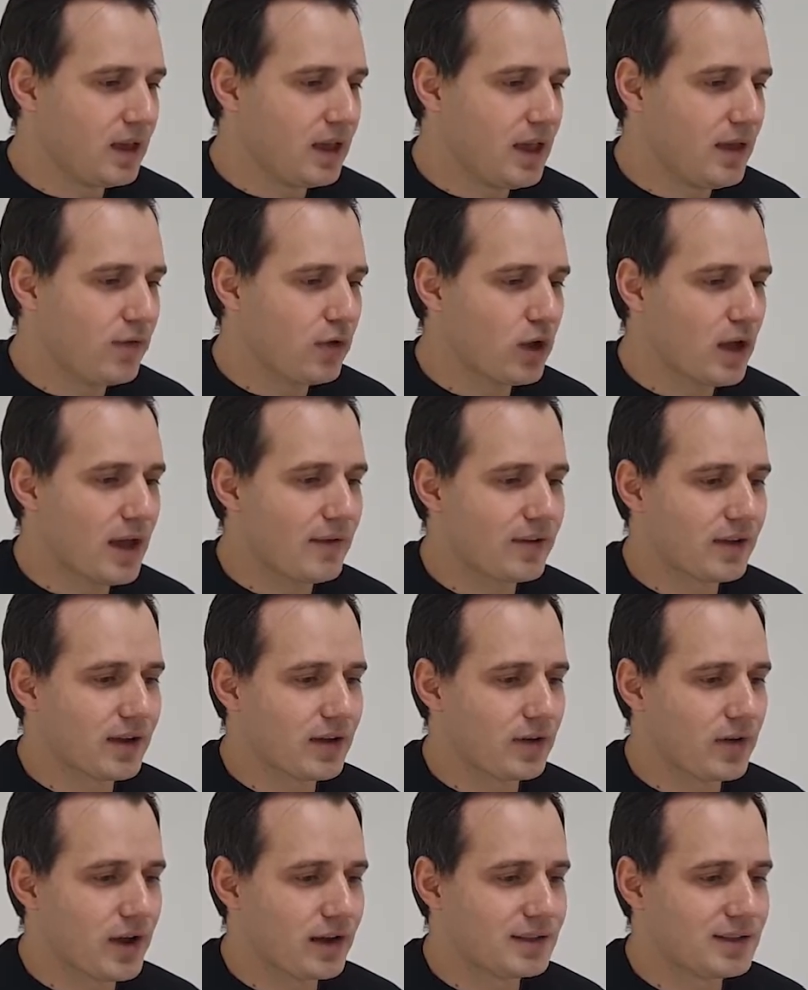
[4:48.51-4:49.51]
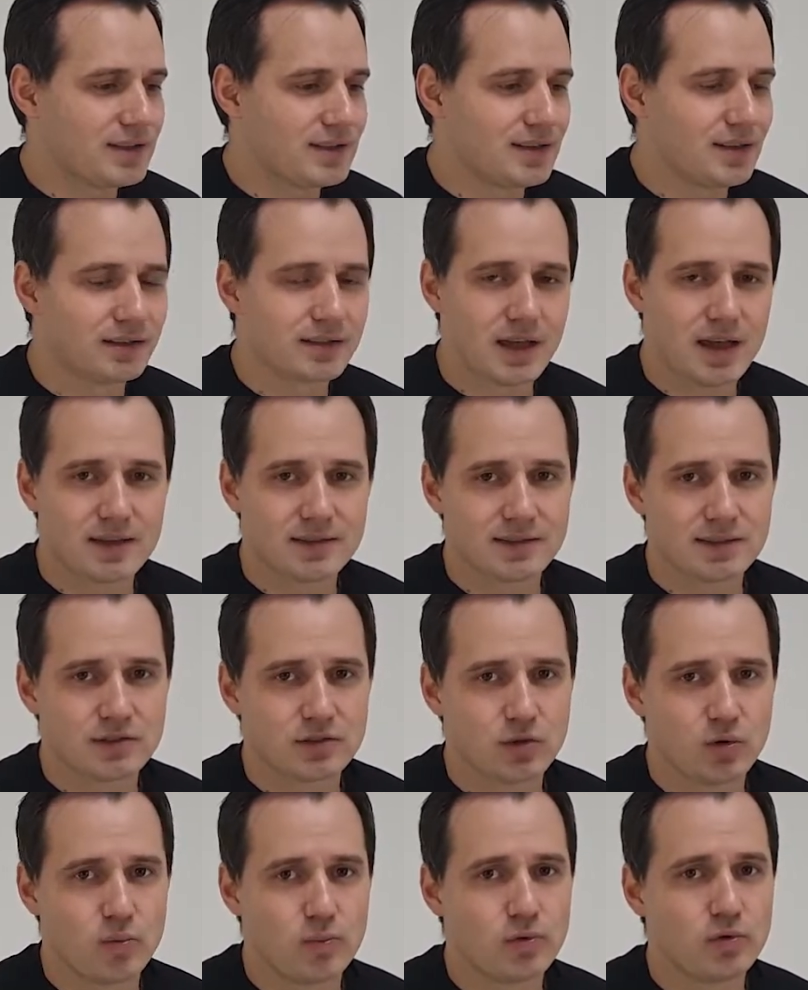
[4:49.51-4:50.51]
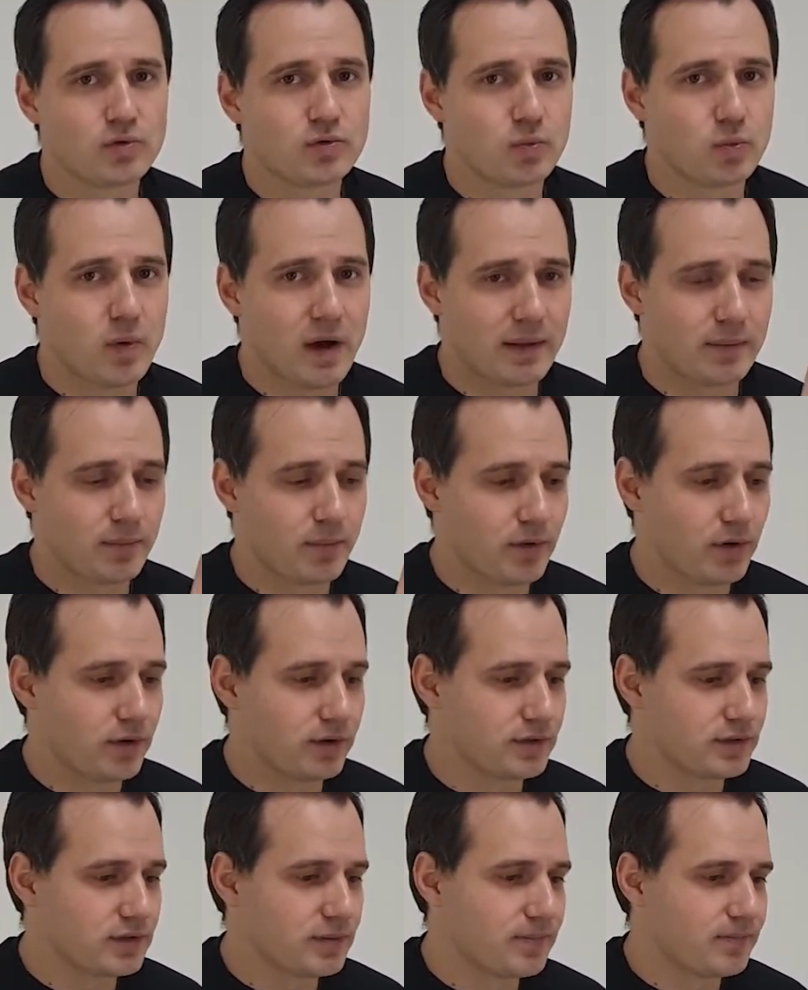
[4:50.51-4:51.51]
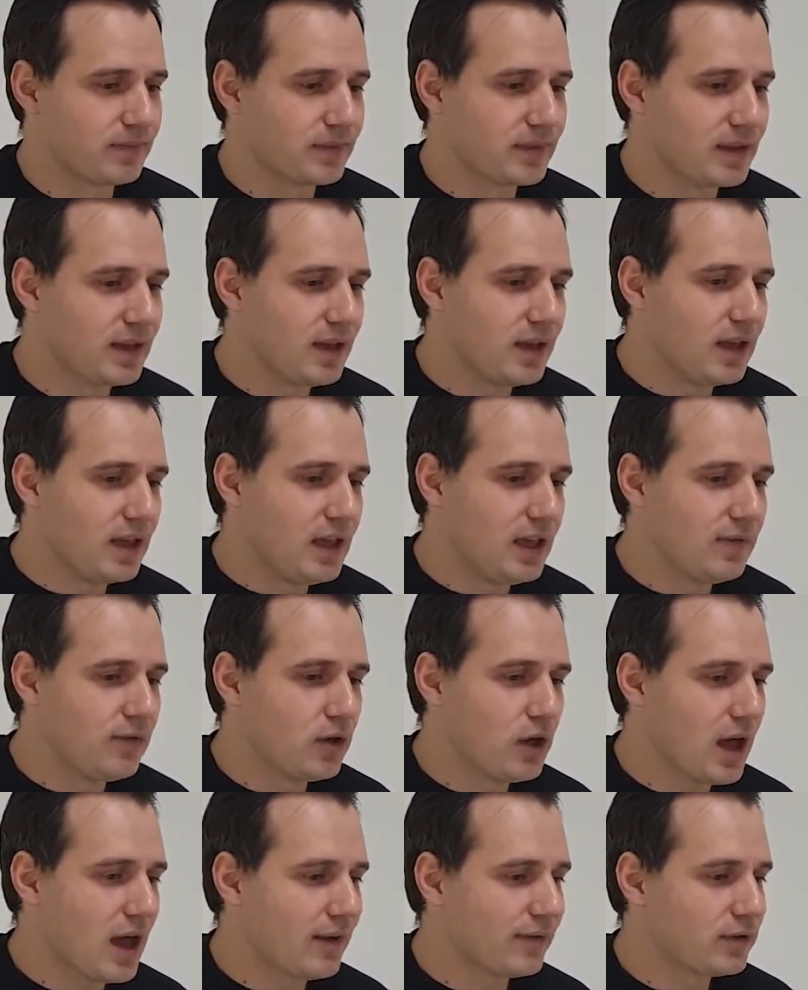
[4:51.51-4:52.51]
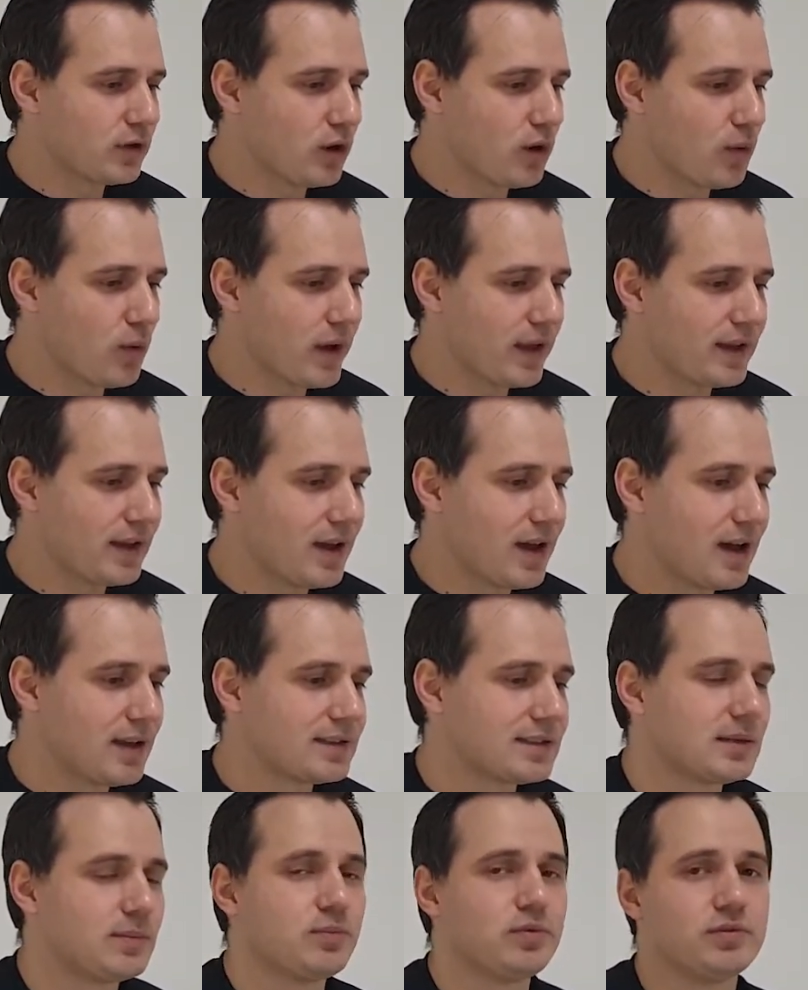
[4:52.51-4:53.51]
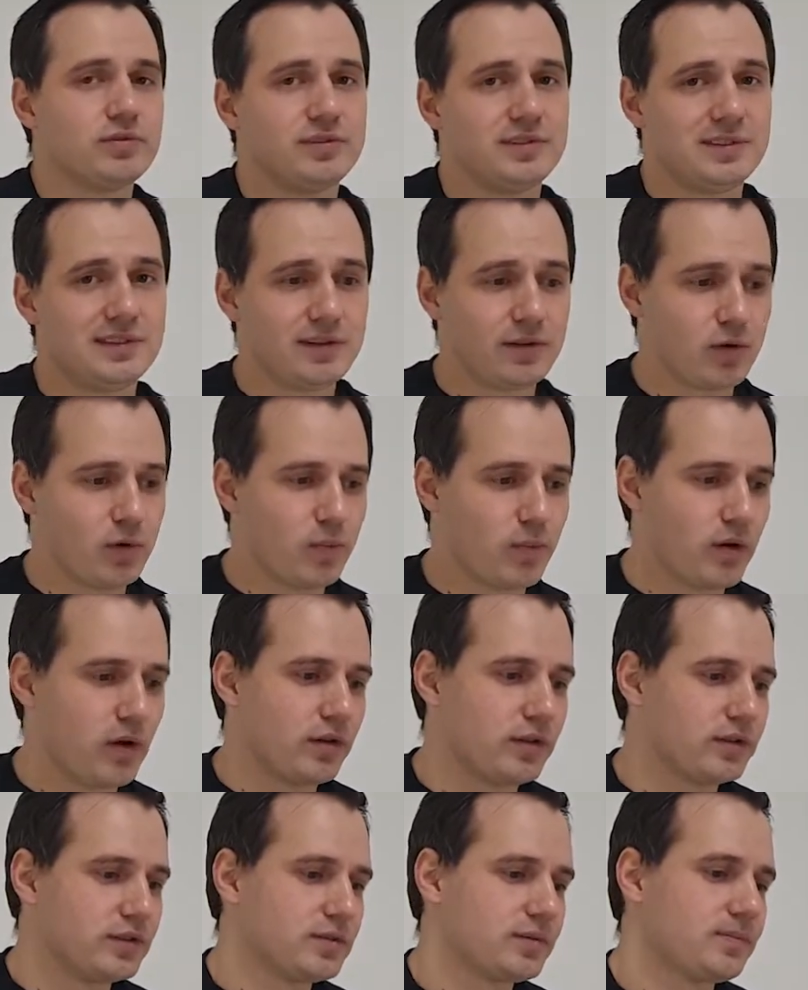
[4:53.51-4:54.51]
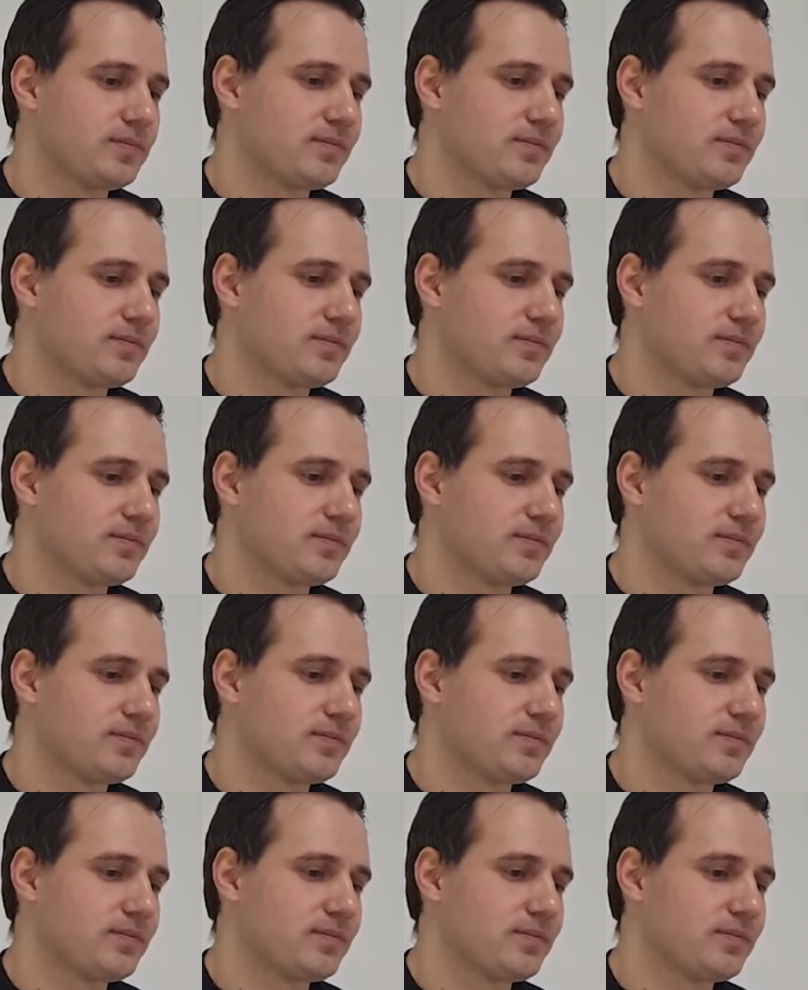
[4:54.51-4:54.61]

If you have a correct detailed answer, so put 1 point. If you have no any answer, put 0 point.